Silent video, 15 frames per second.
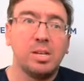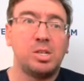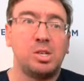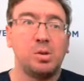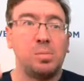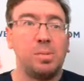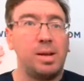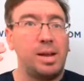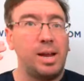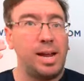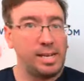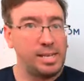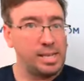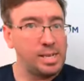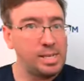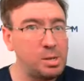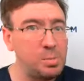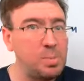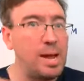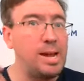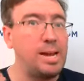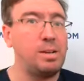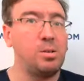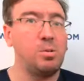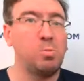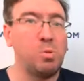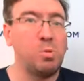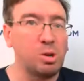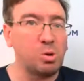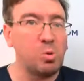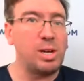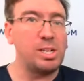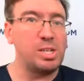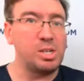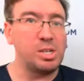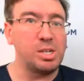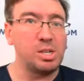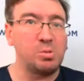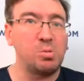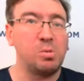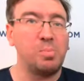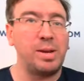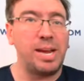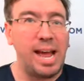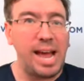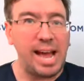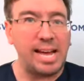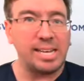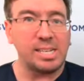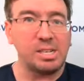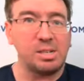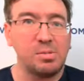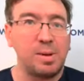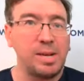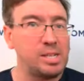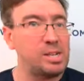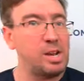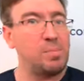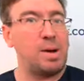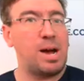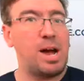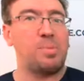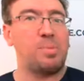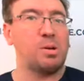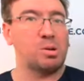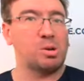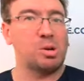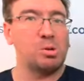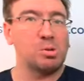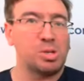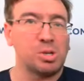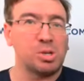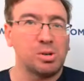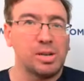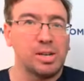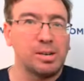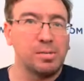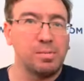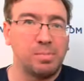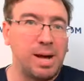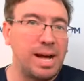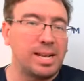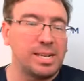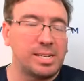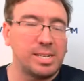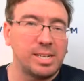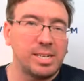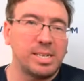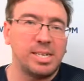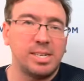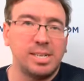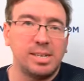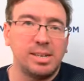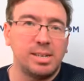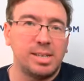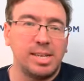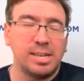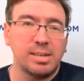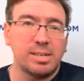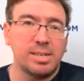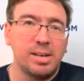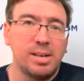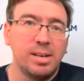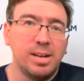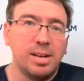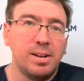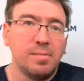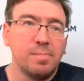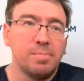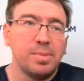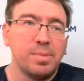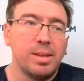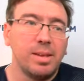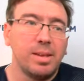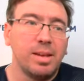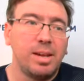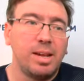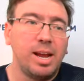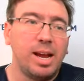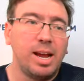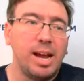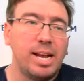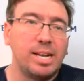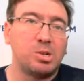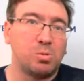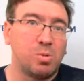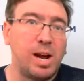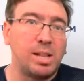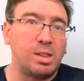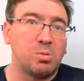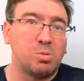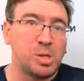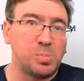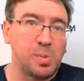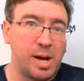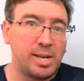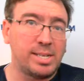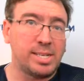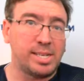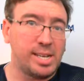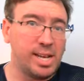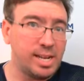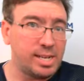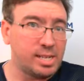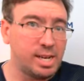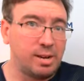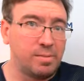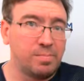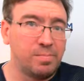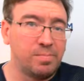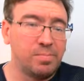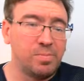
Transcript: to anticipate what questions would be asked based on popular culture and politics and things, and to write the responses ahead of time.